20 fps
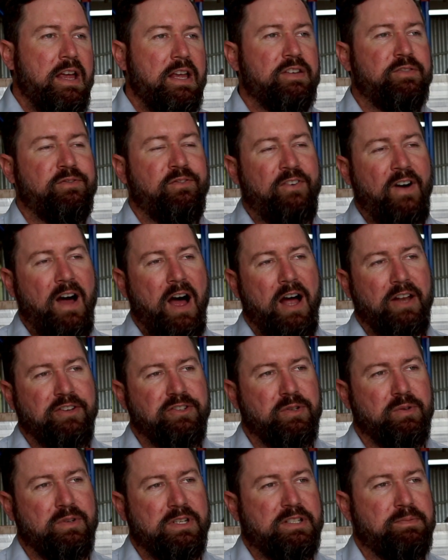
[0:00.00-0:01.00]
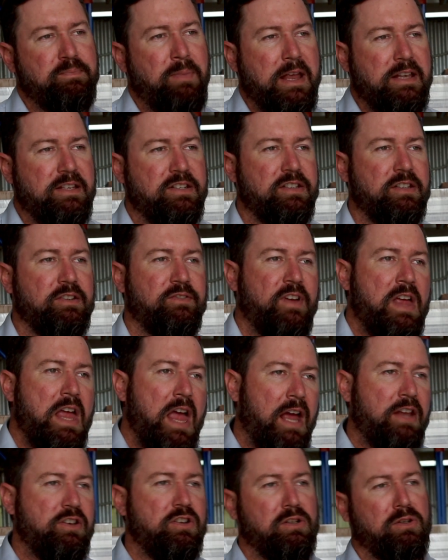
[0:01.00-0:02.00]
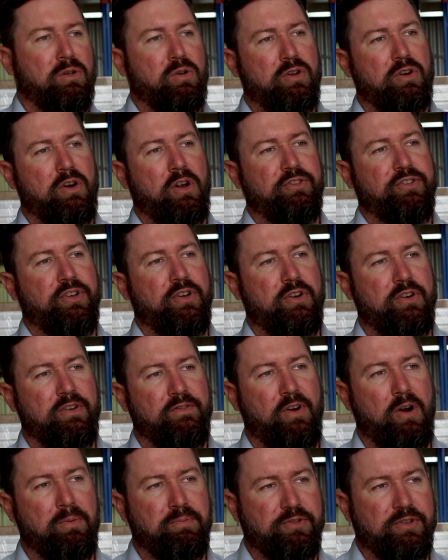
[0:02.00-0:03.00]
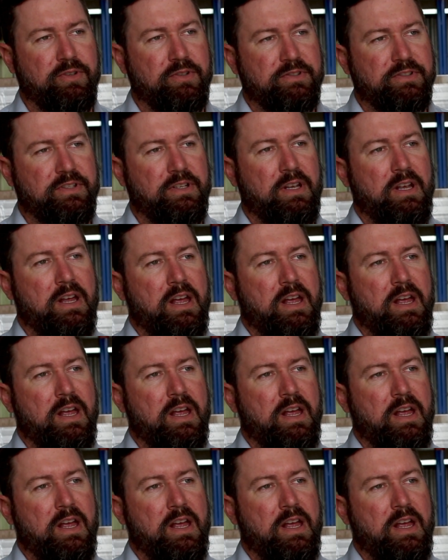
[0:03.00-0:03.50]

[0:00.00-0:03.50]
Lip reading: is far too expensive, and you look at alternative options.